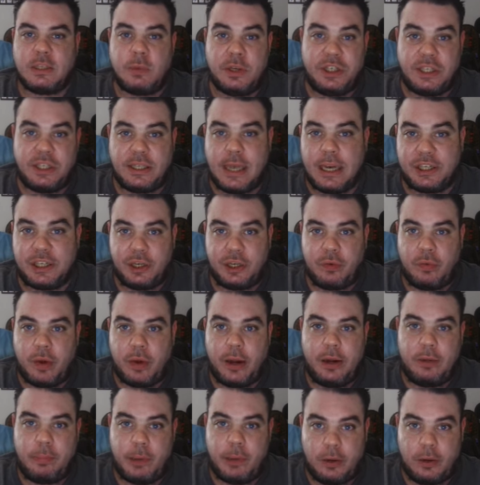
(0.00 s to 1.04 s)
which he's actually
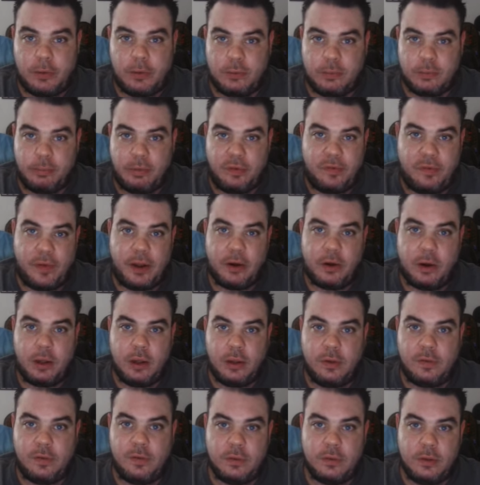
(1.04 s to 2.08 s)
right about, I mean, fair
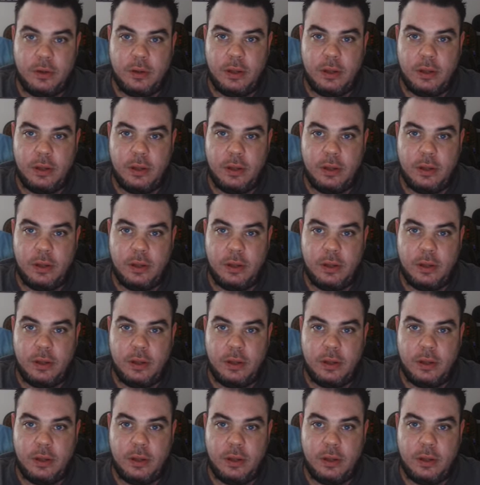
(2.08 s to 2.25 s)
enough.